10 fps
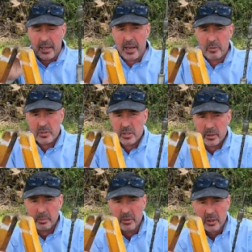a
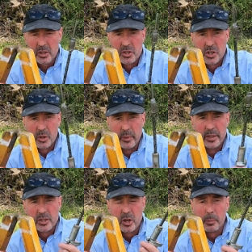counter,
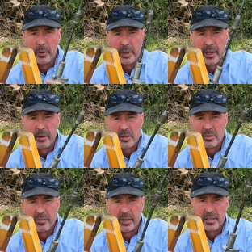screwing a top on a
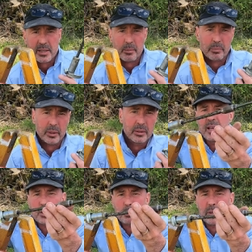counter for example, it's